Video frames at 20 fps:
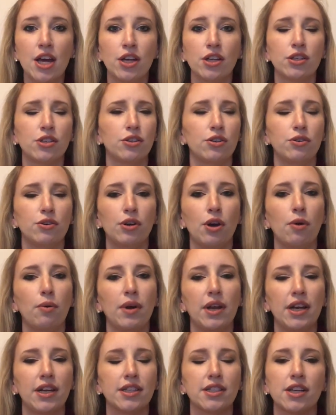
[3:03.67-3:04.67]
So you go
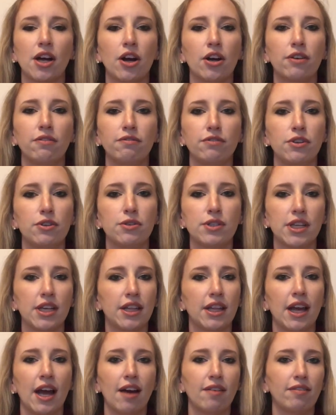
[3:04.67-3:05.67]
in, it's not confusing.
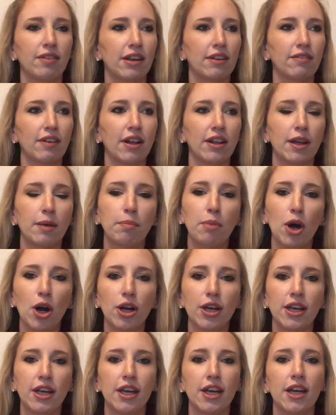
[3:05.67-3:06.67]
They have like valet
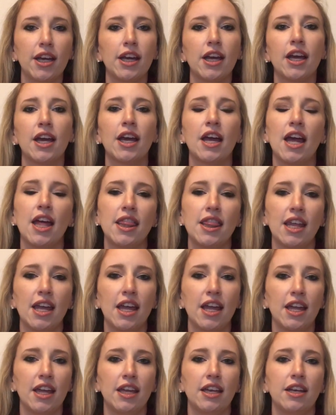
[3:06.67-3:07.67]
parking. And
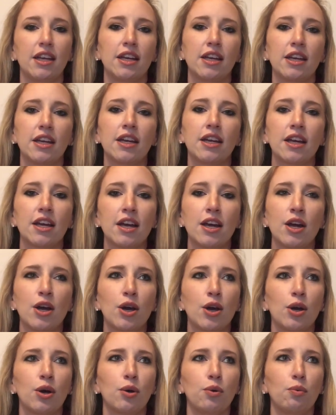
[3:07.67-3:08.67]
then
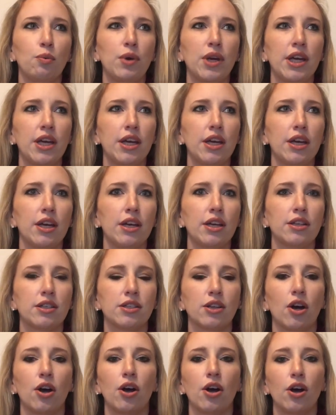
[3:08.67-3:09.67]
we
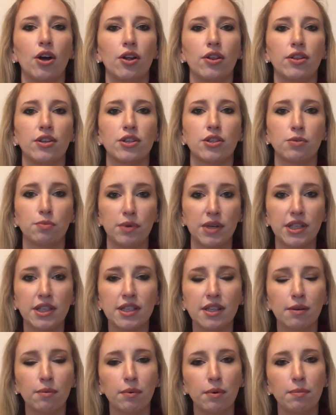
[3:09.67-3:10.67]
saw the suites
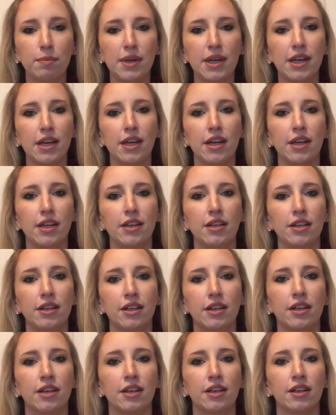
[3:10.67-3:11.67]
that we'll be in,
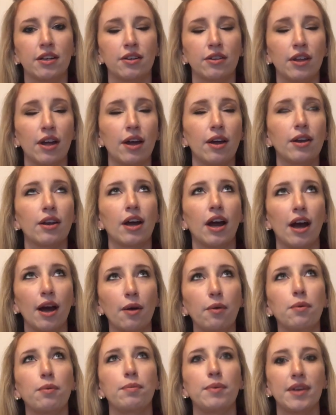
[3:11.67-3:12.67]
that I
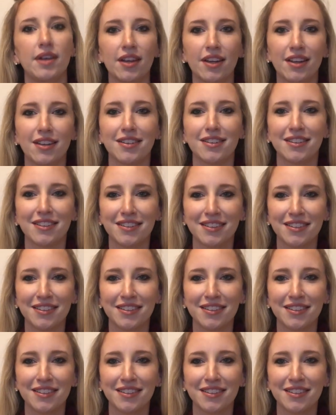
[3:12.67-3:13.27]
will be in.